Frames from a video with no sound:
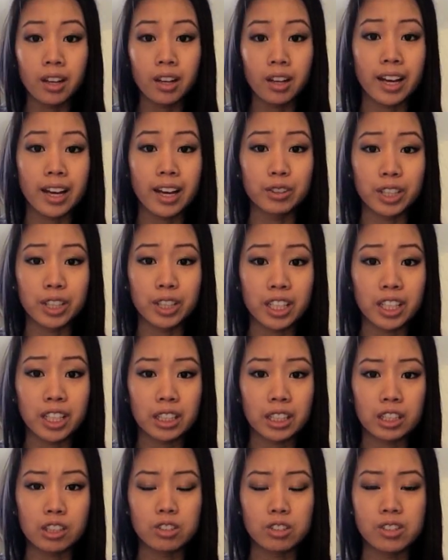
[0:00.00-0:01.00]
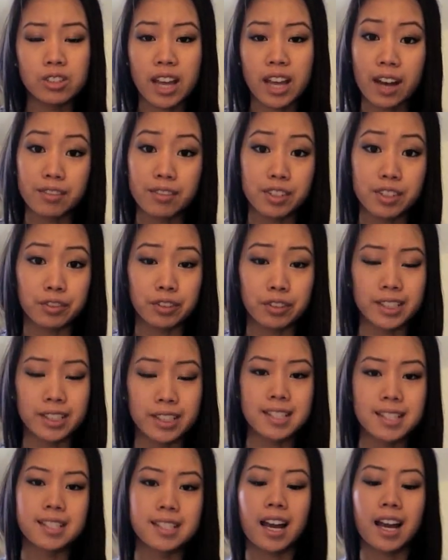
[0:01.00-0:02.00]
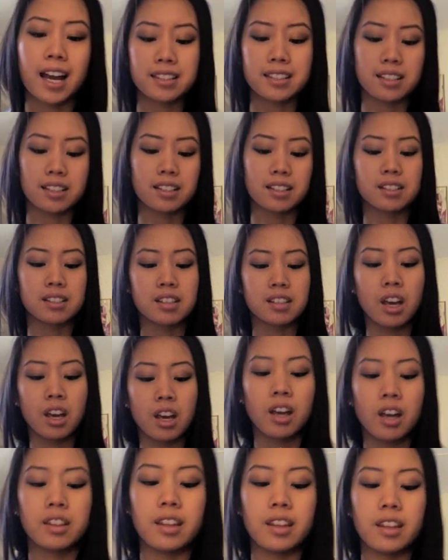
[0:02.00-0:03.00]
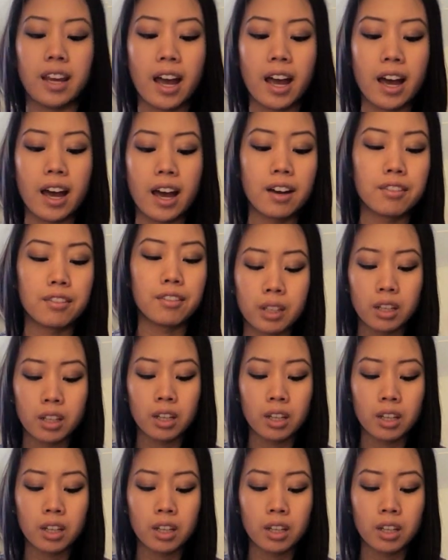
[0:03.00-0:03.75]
Now, knitting needles have different sizes. They have